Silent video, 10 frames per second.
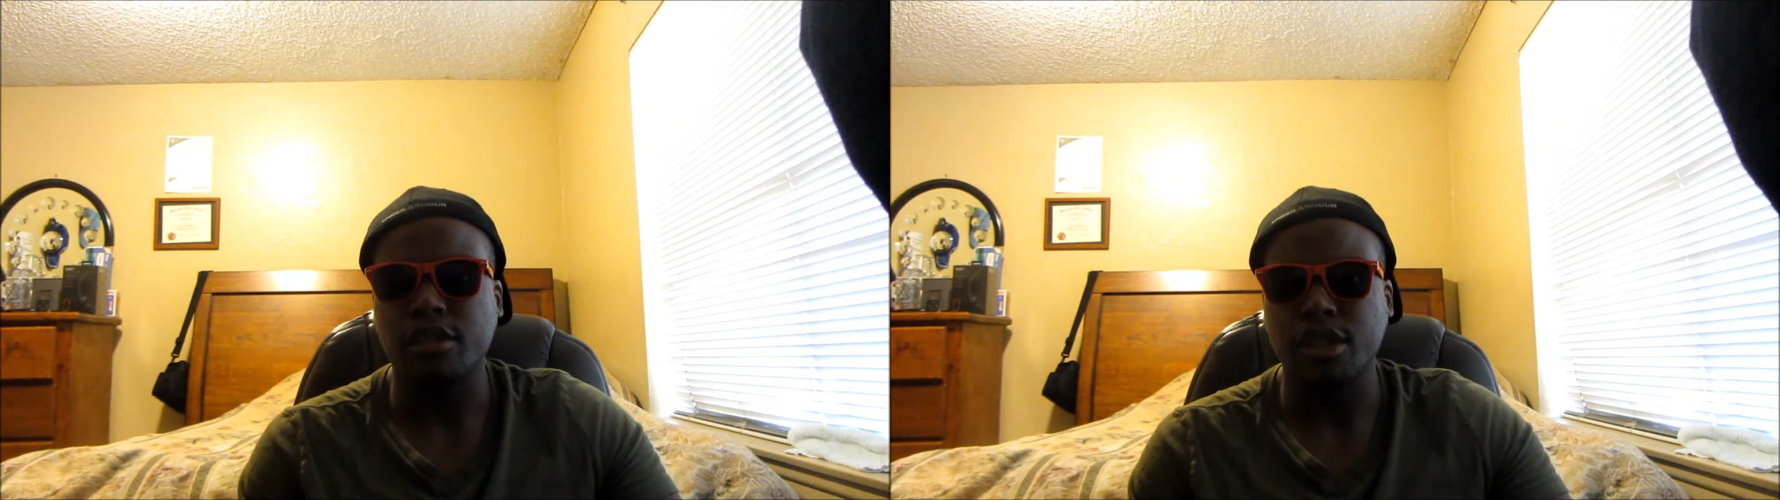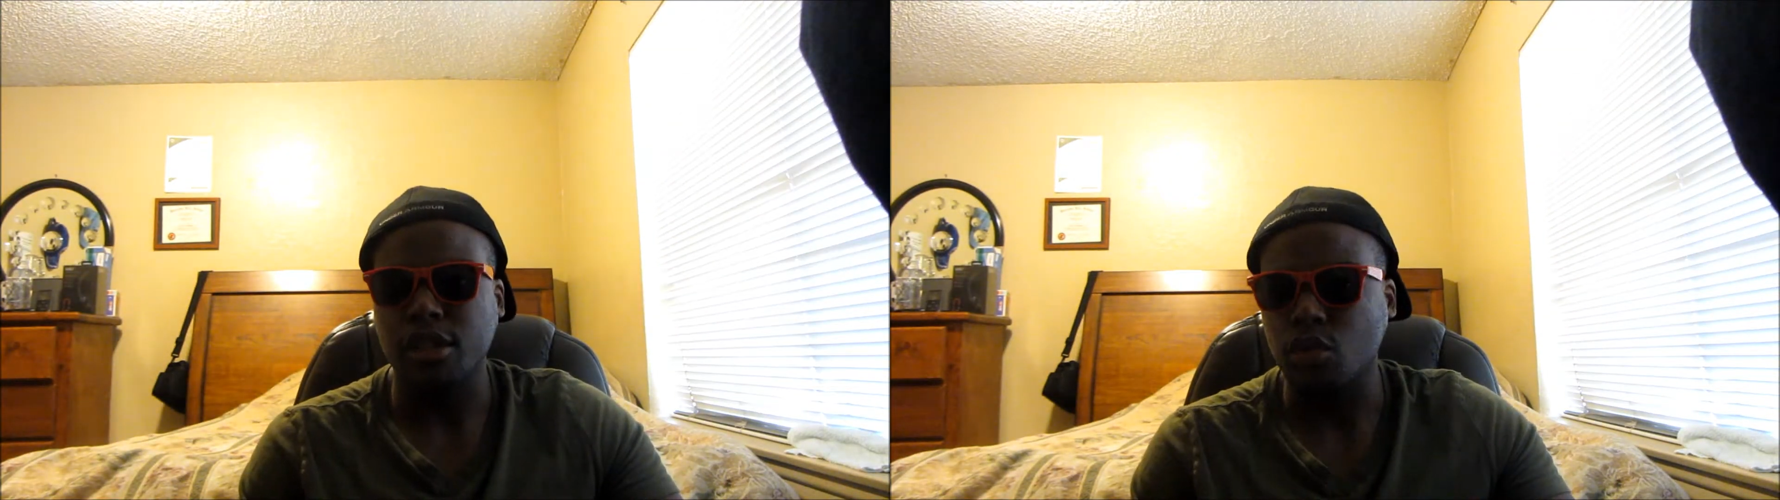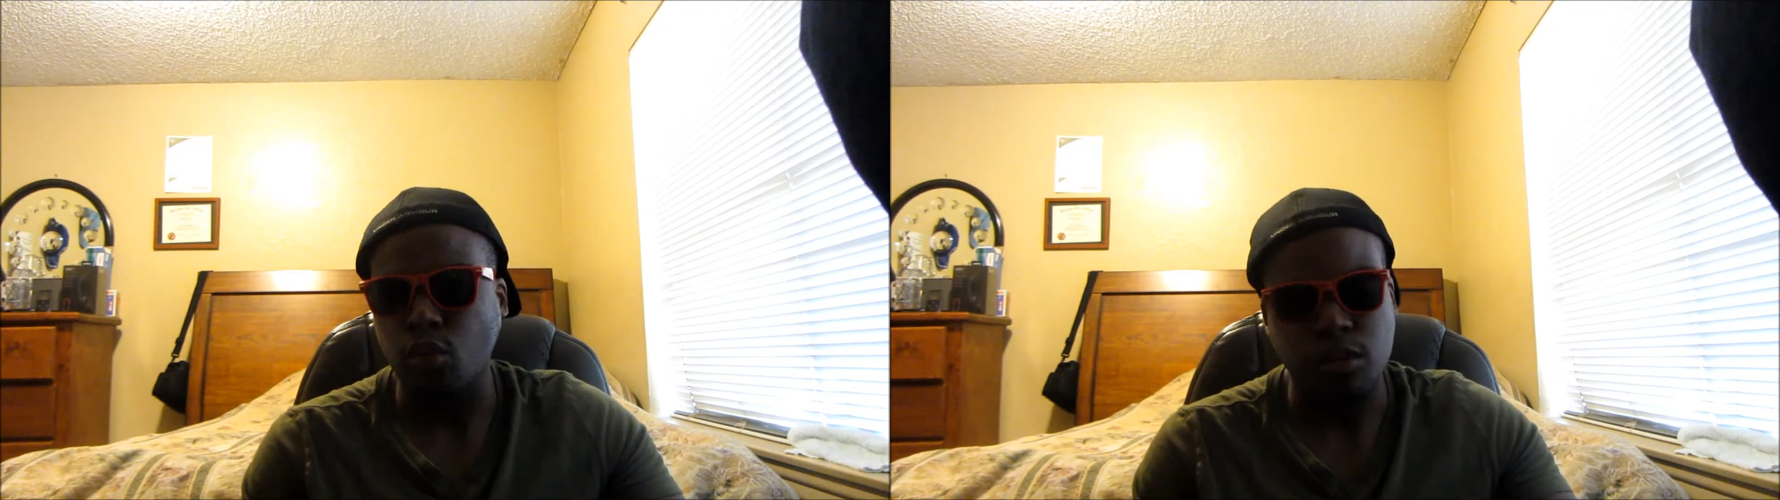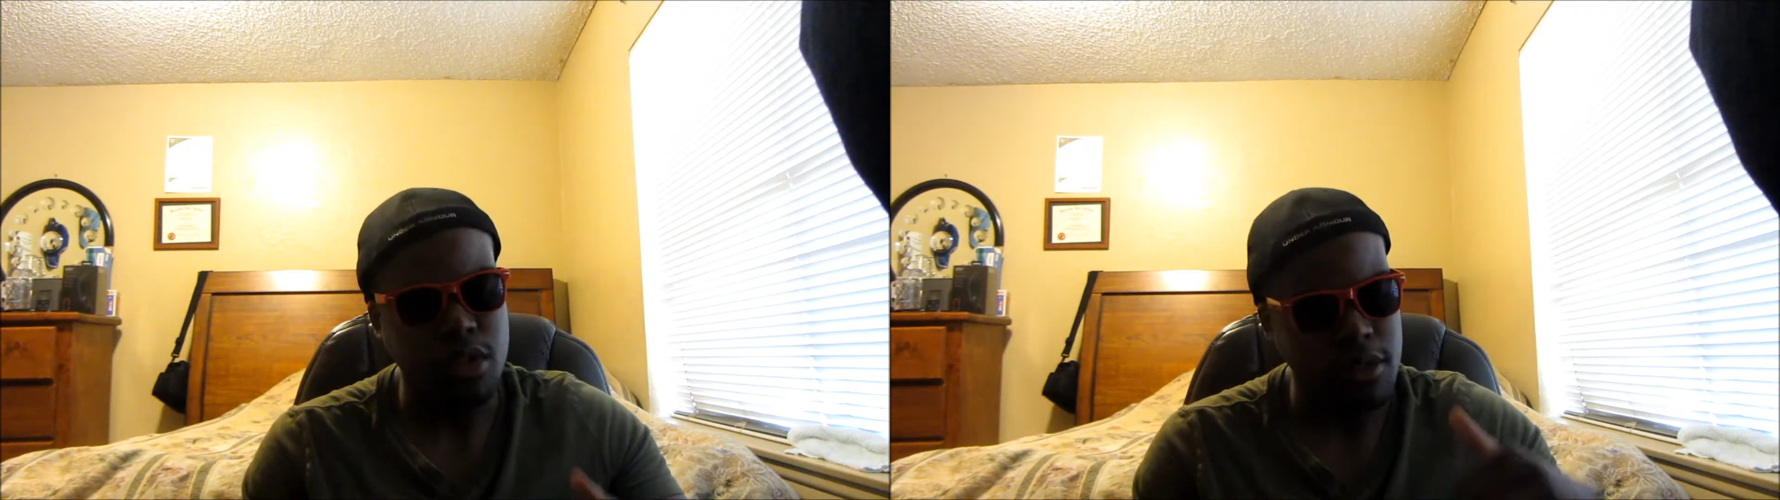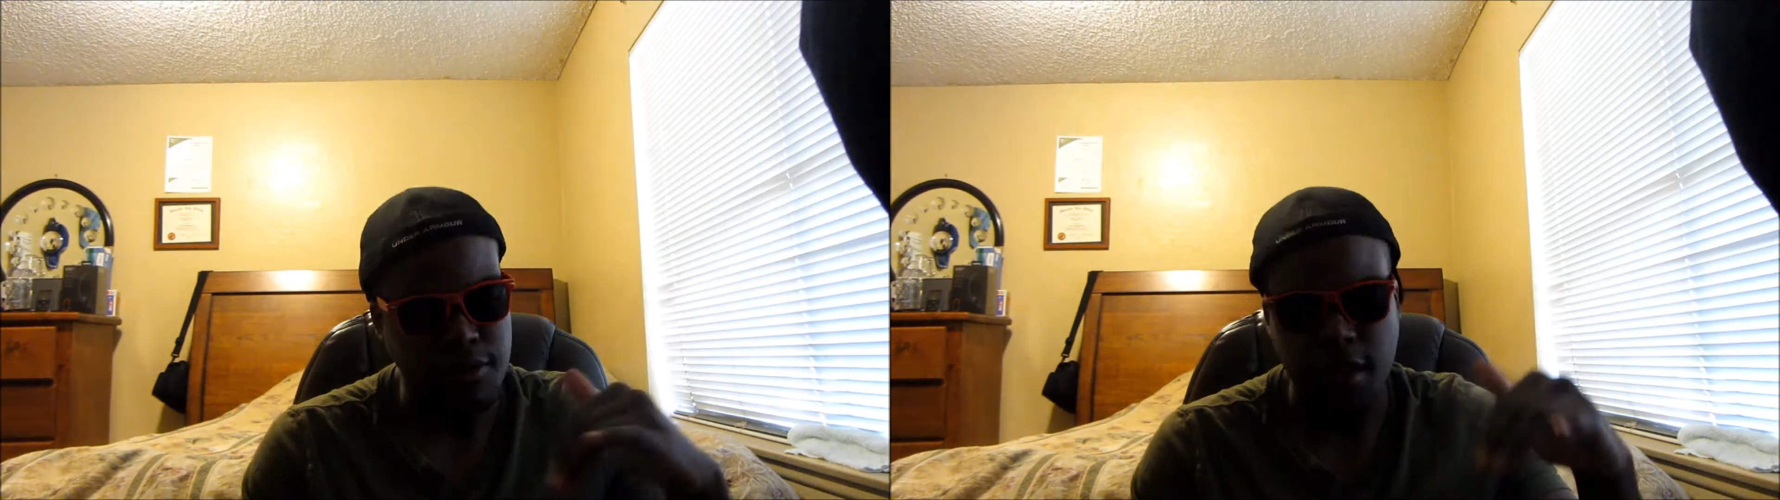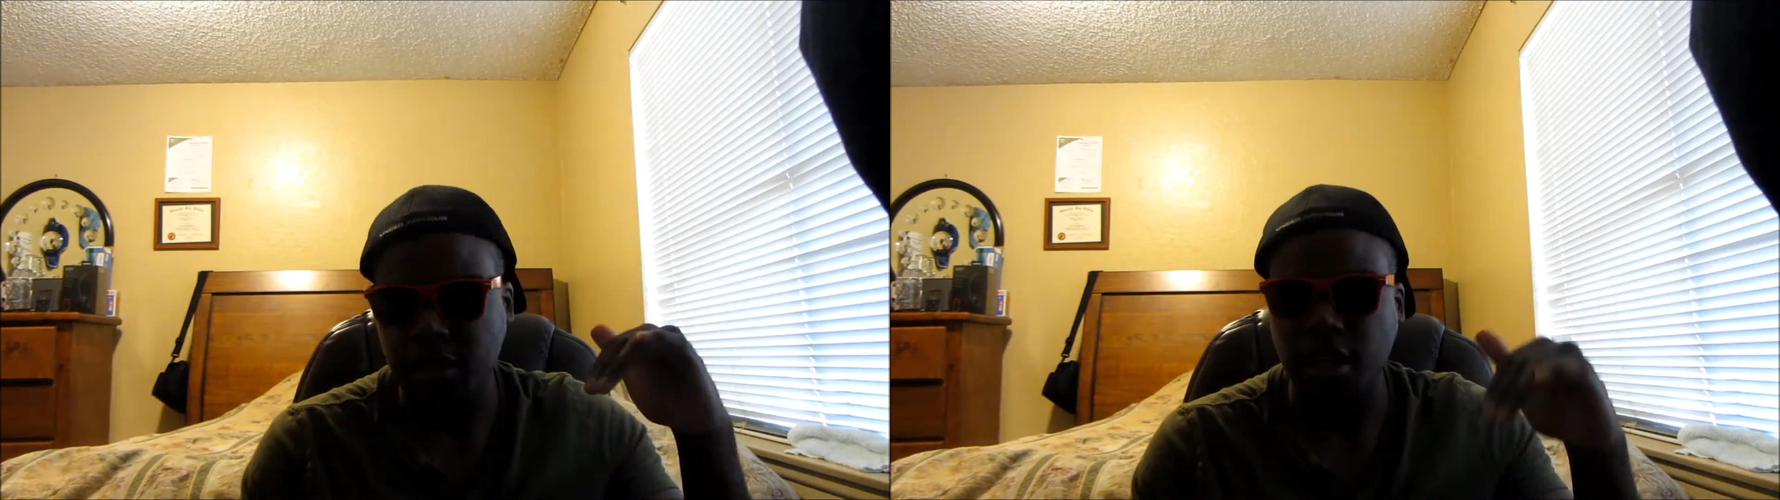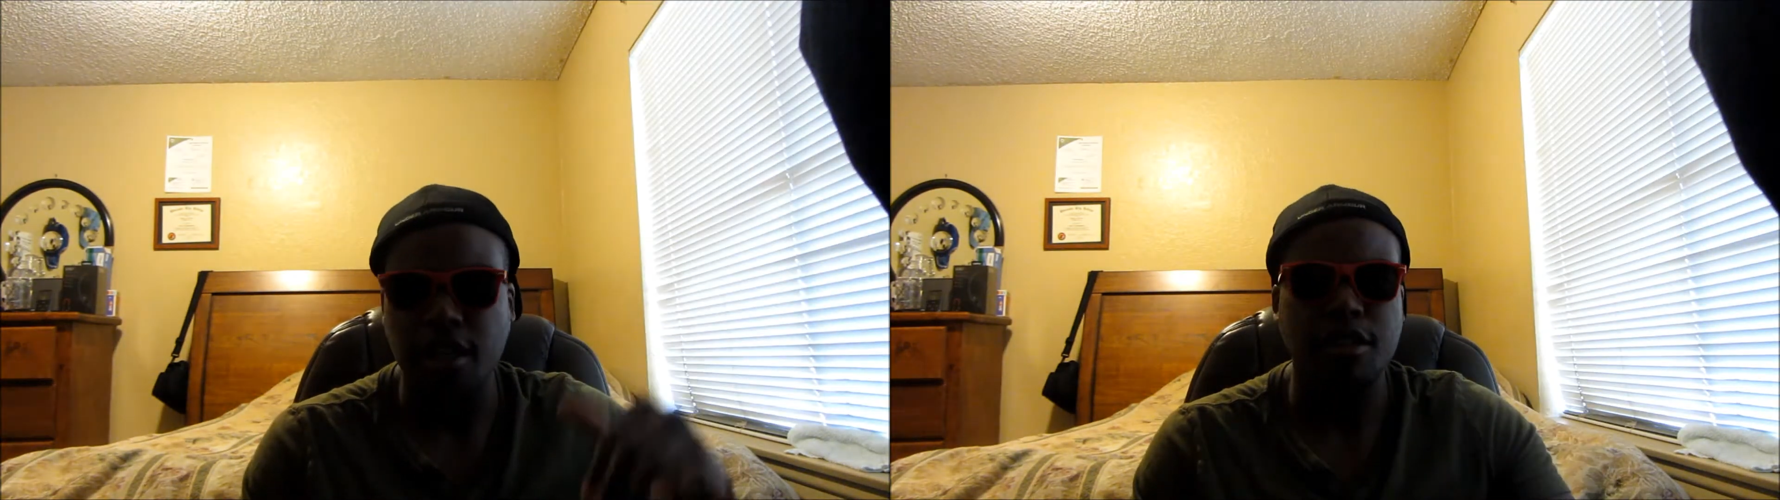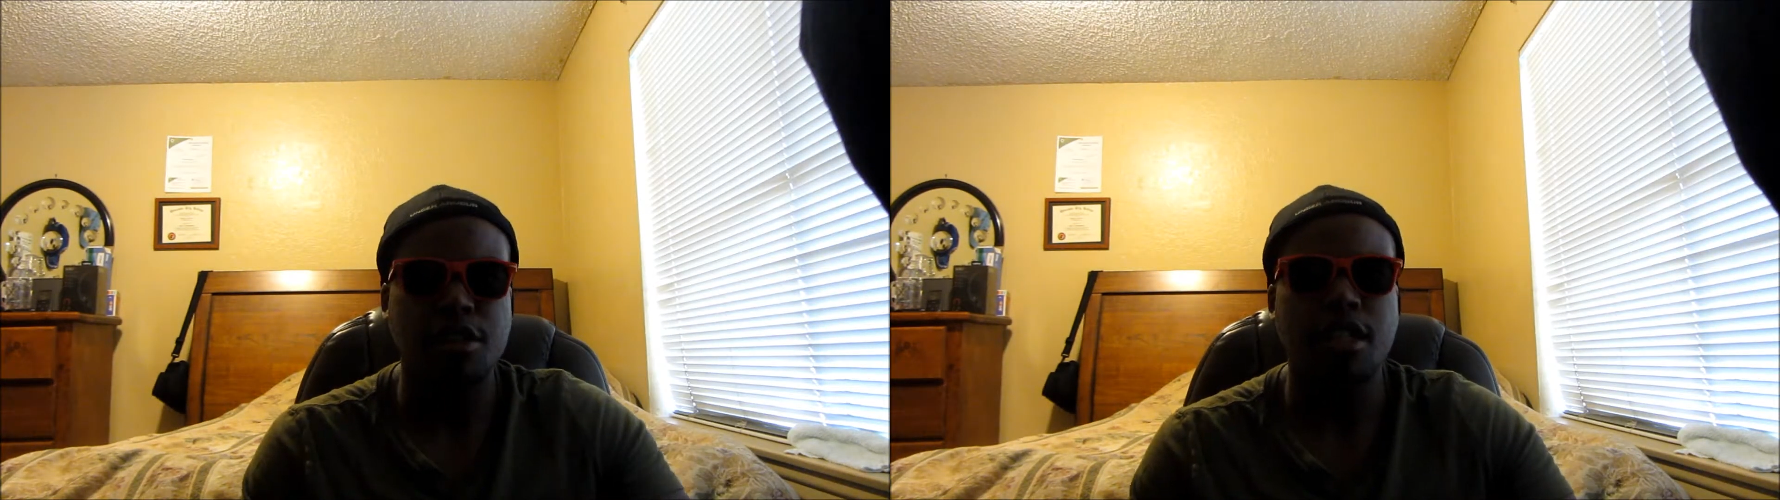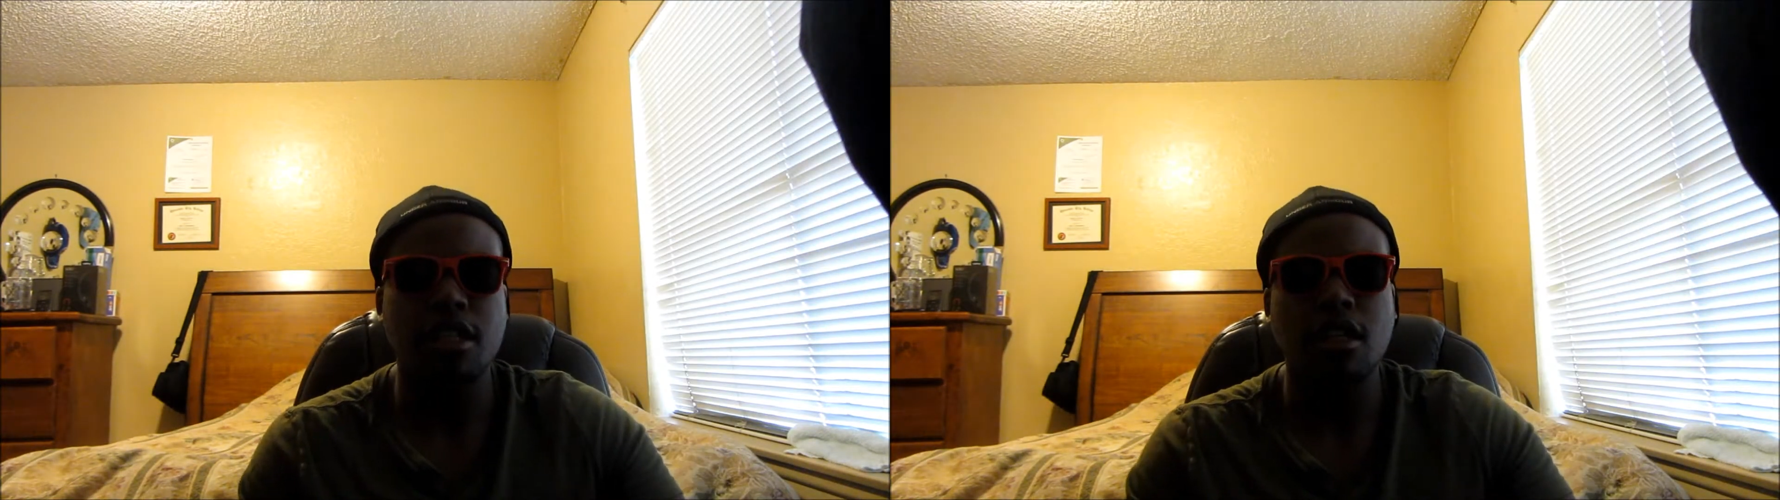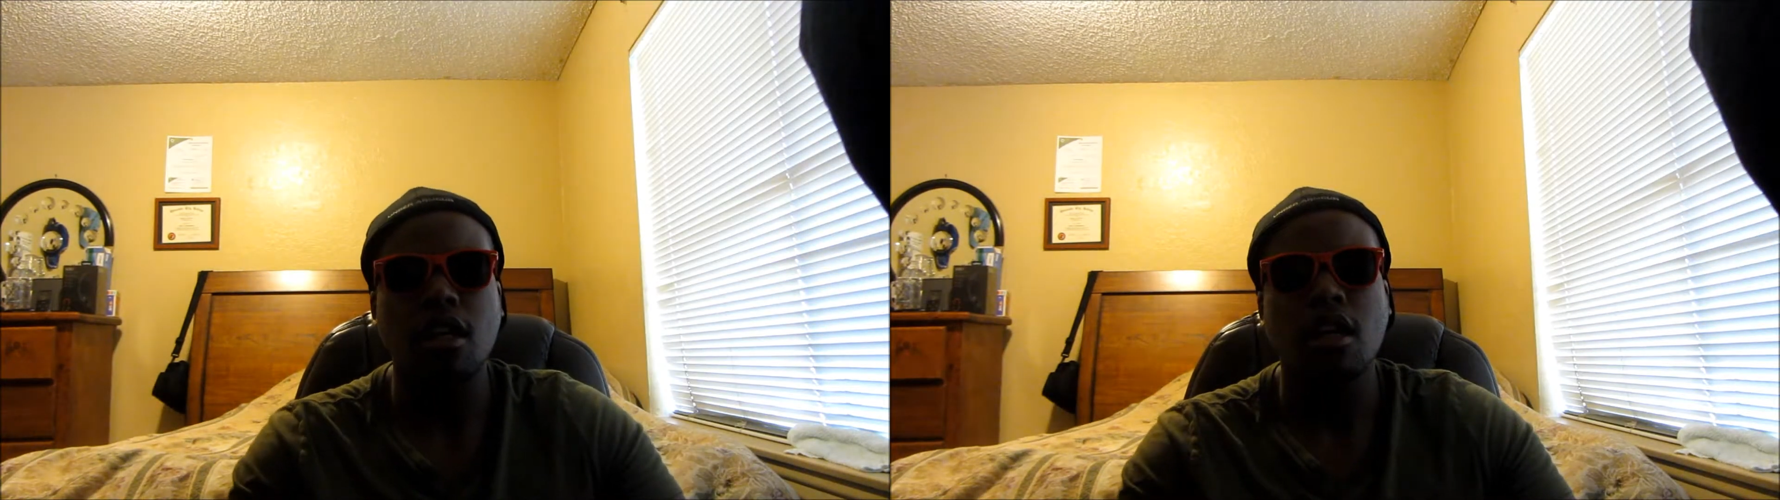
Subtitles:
it was just fifth gear and shit.